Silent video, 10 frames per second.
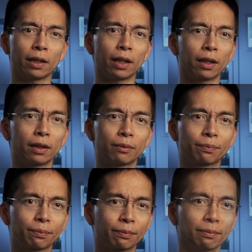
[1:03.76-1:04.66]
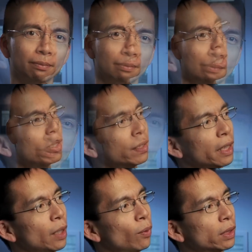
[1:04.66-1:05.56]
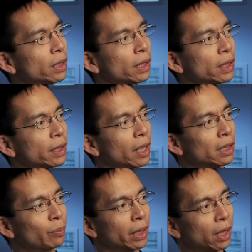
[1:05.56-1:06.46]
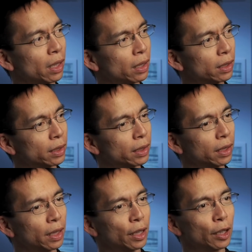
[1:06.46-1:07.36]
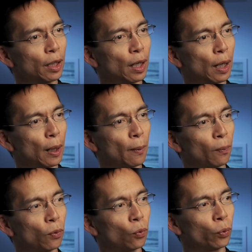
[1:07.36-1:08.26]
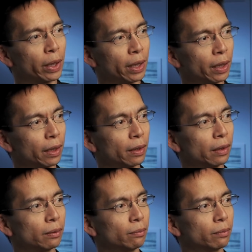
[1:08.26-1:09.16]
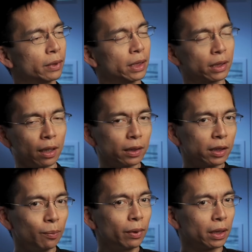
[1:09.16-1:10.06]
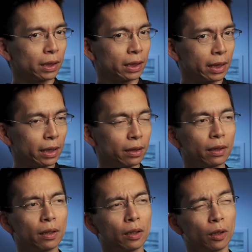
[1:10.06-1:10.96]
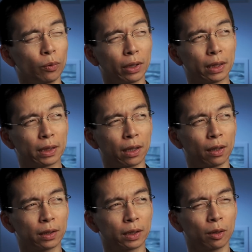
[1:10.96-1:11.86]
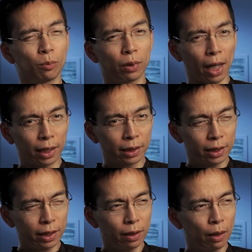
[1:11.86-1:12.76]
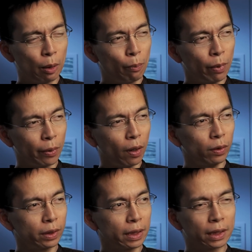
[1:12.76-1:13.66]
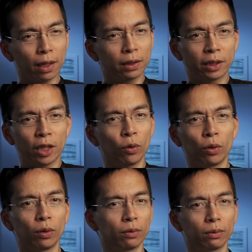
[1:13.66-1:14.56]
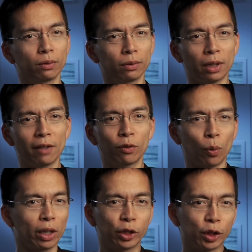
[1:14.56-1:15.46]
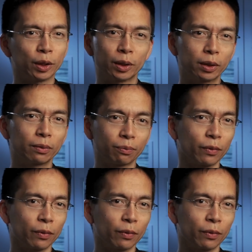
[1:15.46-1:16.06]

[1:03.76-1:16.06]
I think. Today was a success because um, we discussed simplicity we discuss complexity, but we also discuss general life questions.